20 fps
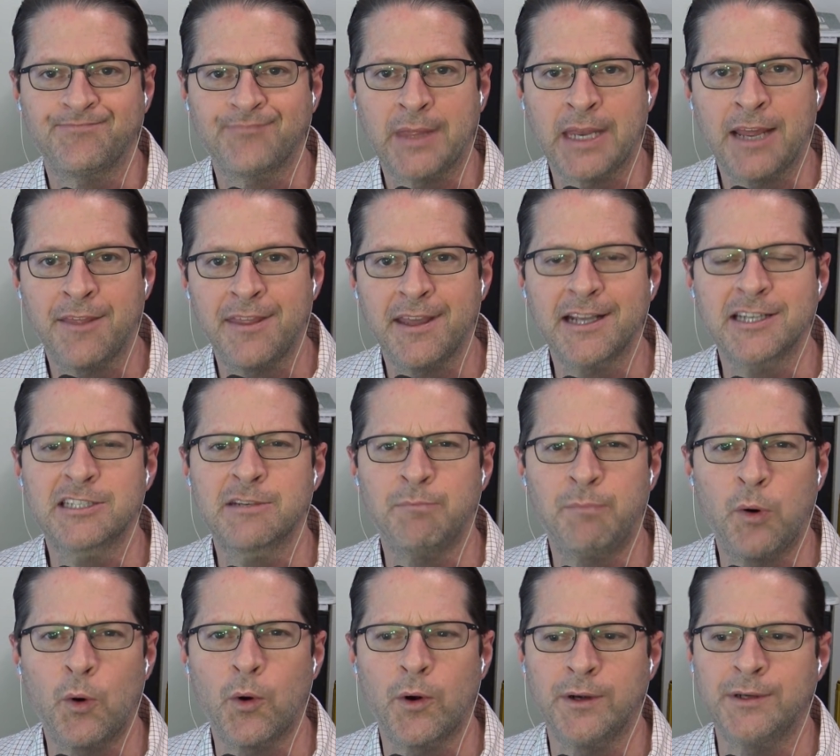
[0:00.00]
And I think it's
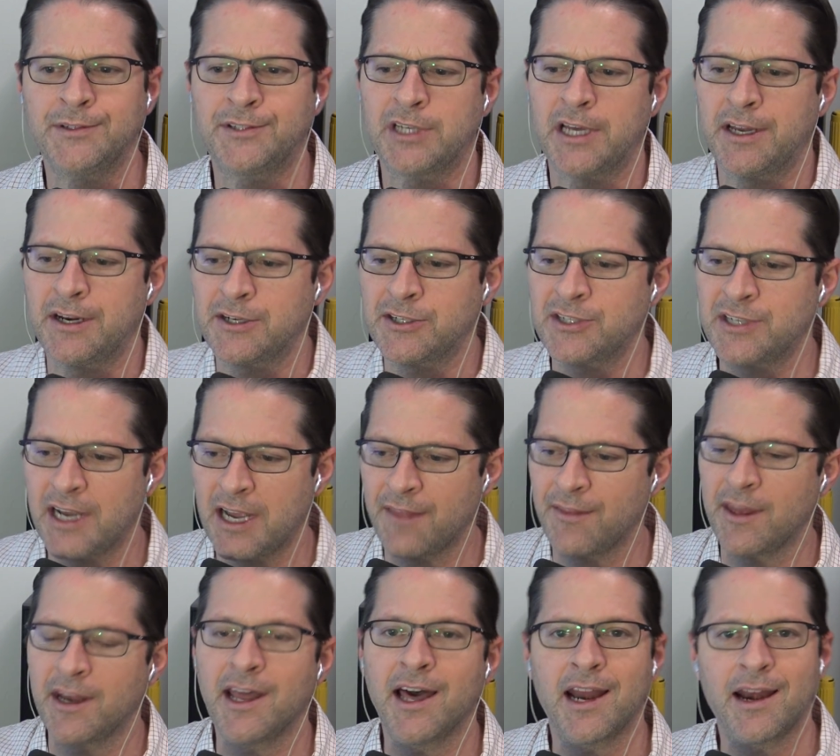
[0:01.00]
important to understand
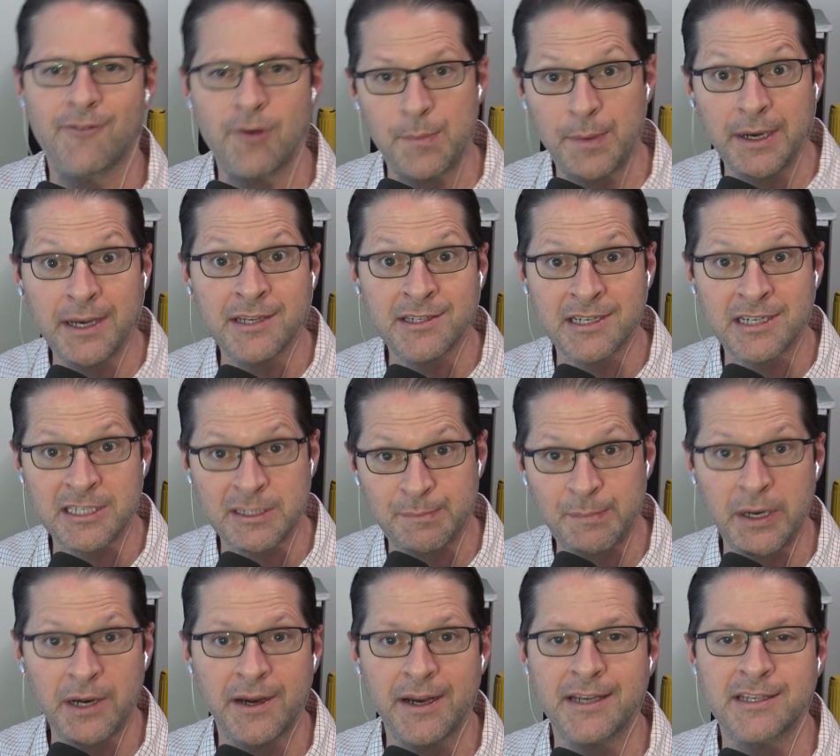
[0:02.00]
that not everybody's
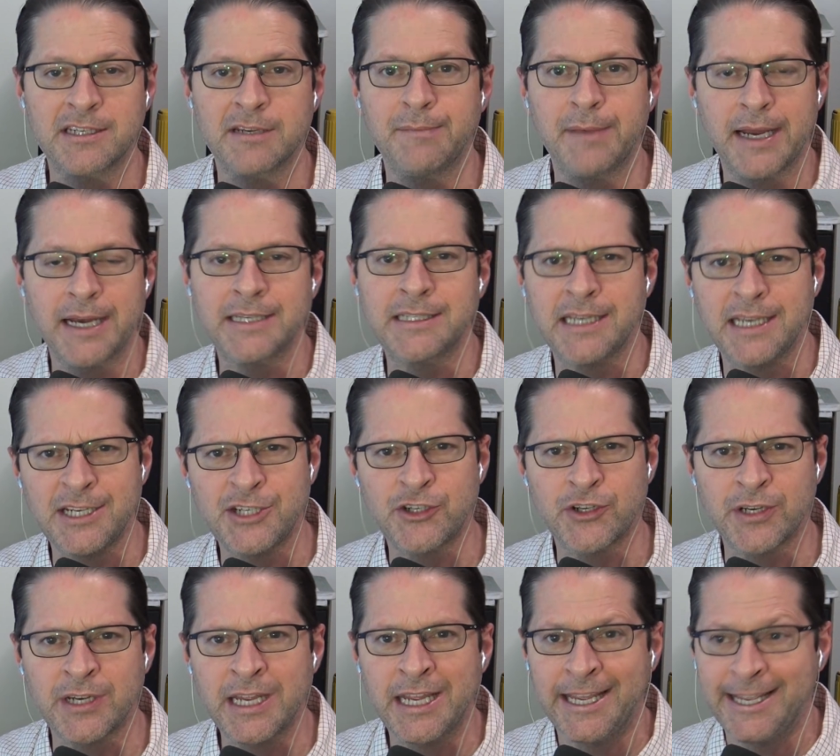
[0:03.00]
experience in
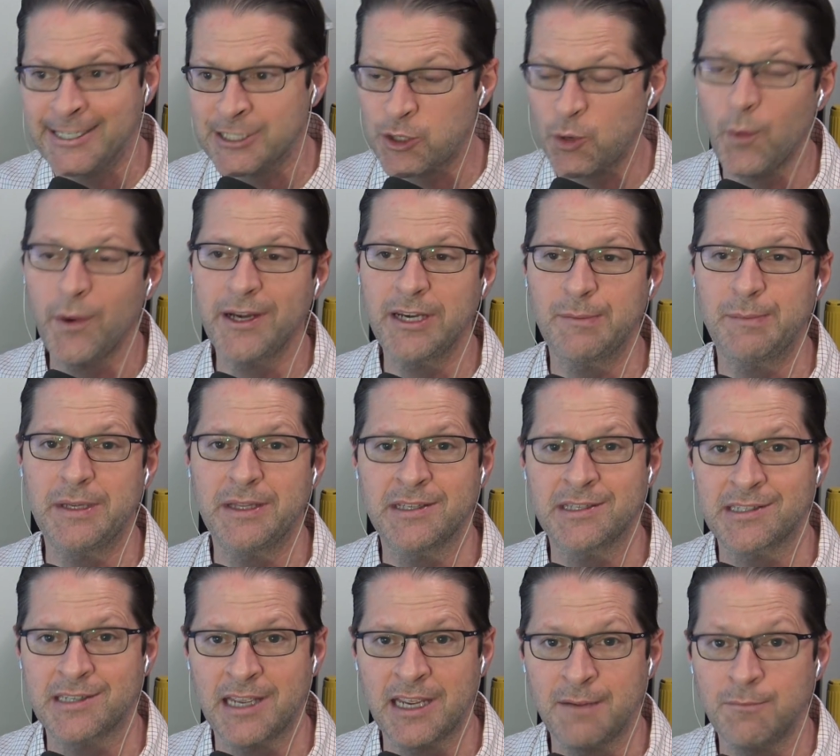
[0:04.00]
meditation is going to be the
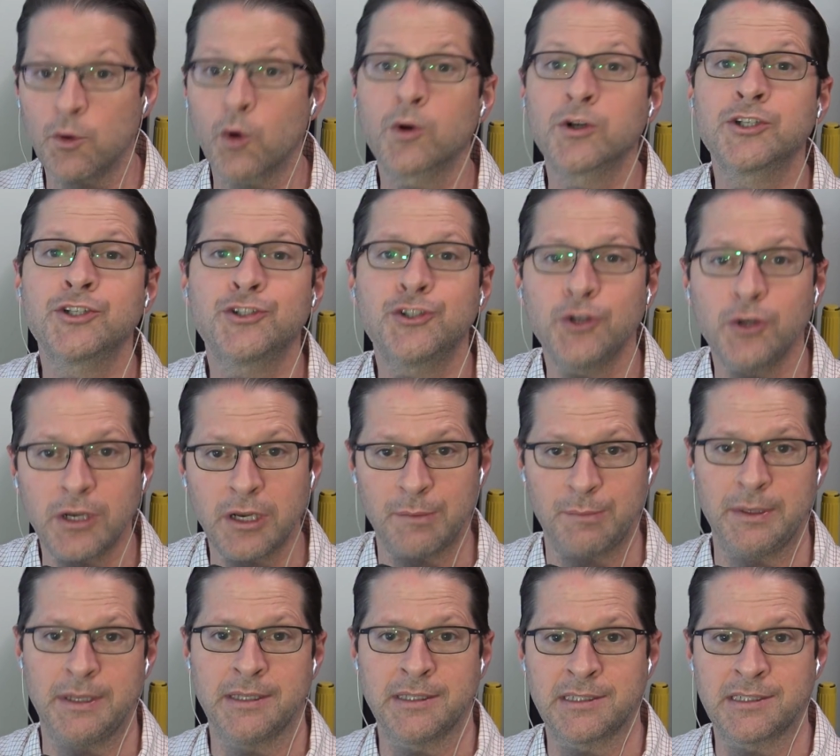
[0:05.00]
same, nor should it
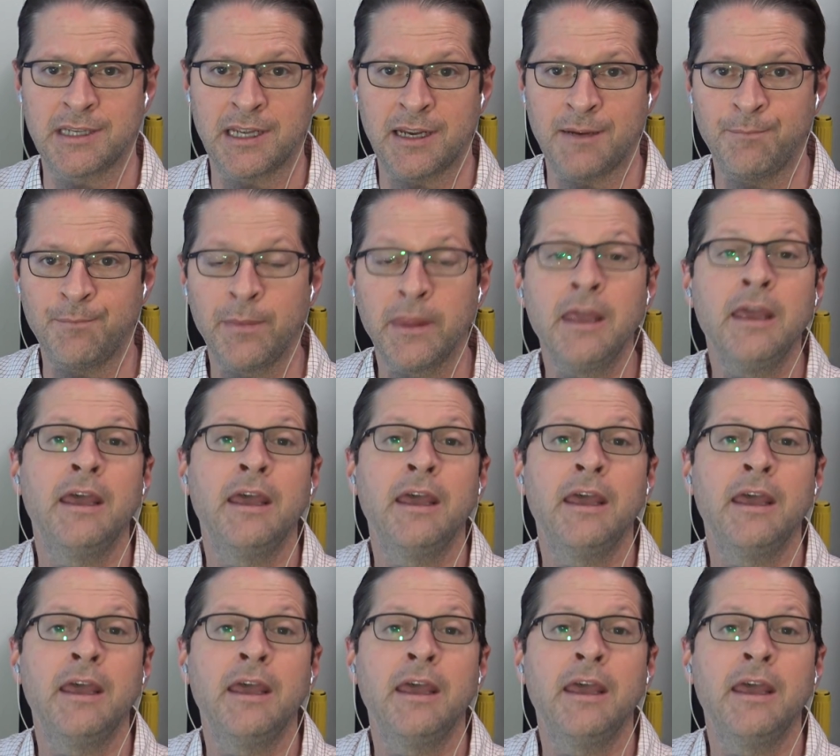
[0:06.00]
be the same.